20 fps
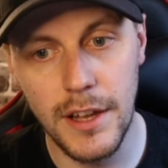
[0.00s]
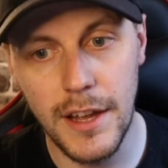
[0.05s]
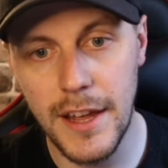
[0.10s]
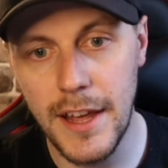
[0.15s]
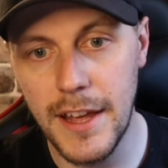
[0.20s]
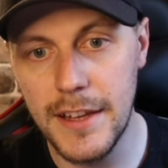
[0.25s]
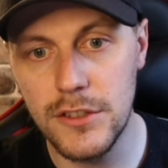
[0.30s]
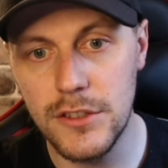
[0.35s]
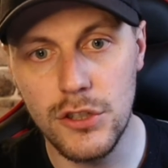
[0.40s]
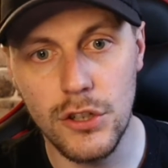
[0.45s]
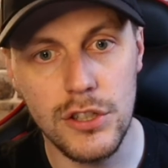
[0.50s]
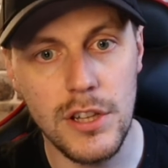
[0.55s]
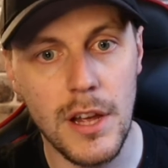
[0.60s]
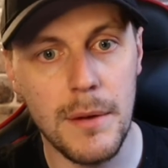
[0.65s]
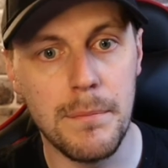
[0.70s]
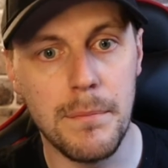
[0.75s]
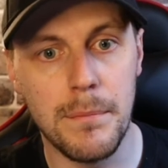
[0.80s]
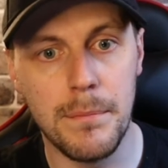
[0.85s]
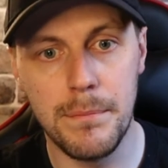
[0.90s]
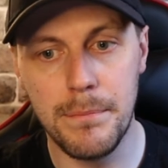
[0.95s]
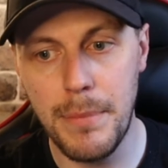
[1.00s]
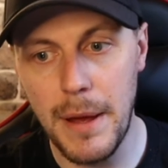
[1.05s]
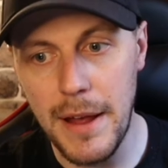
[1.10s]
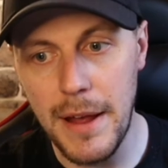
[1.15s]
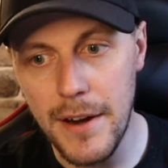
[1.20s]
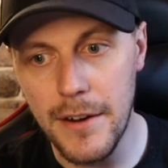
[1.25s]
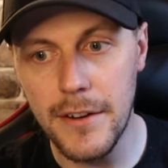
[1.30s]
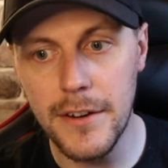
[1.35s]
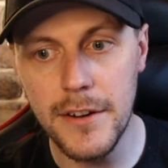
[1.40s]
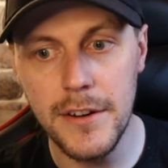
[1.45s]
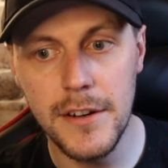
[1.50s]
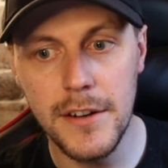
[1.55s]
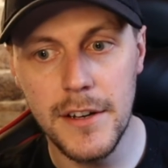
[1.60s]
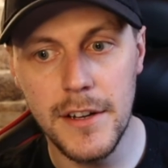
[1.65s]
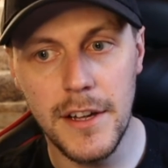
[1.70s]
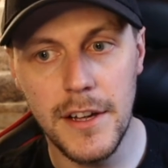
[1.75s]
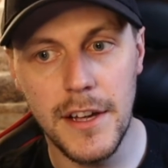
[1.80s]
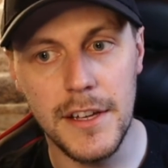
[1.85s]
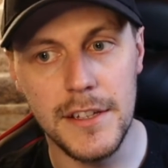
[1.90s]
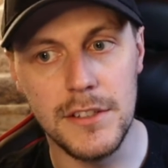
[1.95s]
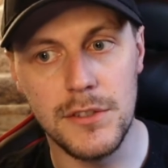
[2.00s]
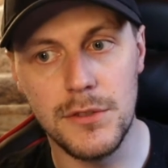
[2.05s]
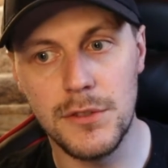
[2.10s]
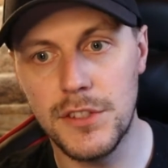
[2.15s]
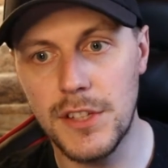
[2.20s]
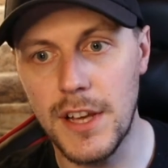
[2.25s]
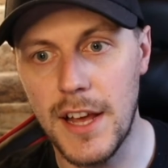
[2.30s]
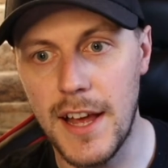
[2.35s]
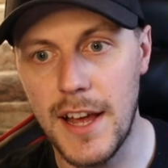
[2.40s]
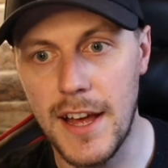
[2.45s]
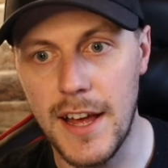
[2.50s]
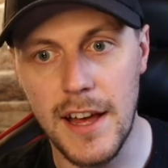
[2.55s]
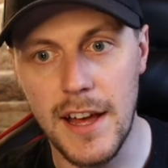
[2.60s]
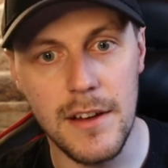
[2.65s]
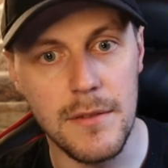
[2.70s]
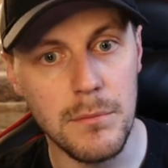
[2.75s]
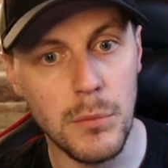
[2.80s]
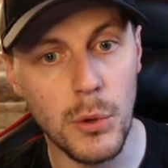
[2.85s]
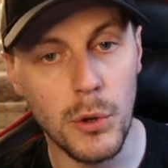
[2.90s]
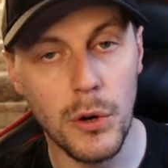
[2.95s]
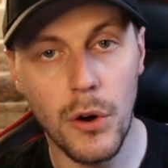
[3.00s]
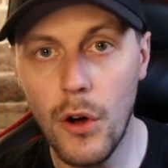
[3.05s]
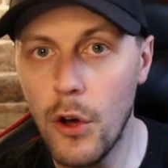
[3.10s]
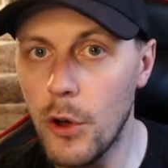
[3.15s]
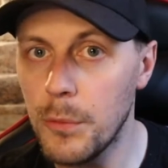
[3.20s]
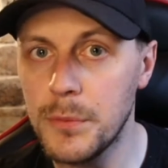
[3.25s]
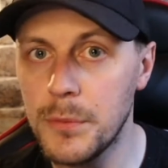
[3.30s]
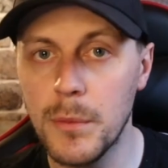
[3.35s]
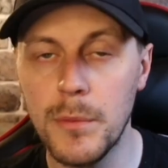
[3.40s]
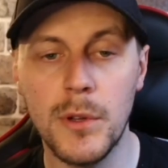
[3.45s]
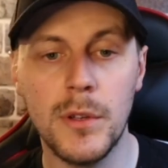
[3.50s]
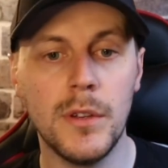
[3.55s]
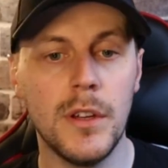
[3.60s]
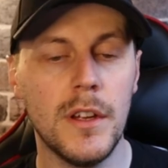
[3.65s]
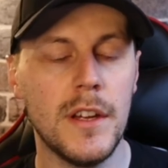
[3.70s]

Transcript: just a better, it's more optimal,